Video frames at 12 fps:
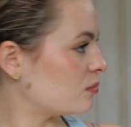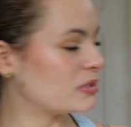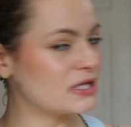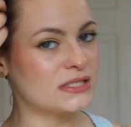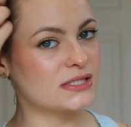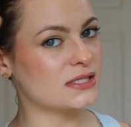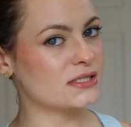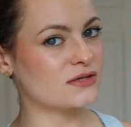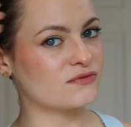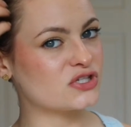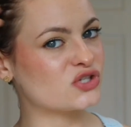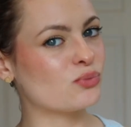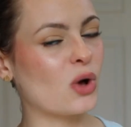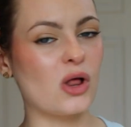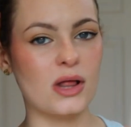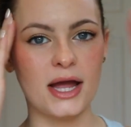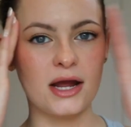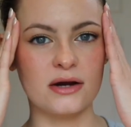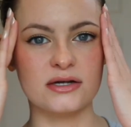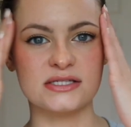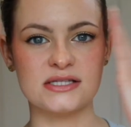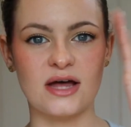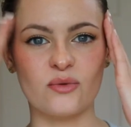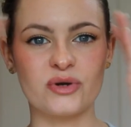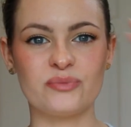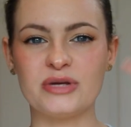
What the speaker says: pieces of small hairs that would